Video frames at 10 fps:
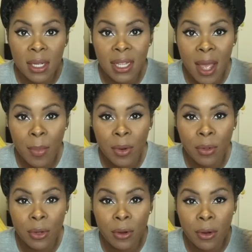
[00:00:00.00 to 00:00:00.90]
tap it
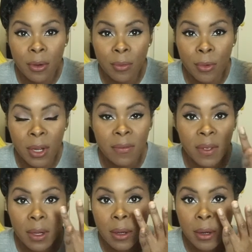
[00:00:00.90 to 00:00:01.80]
on your ring
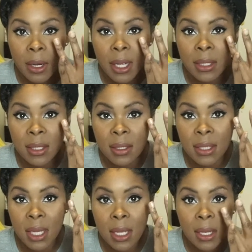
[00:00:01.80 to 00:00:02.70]
finger into the
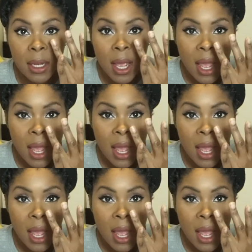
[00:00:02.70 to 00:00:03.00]
skin.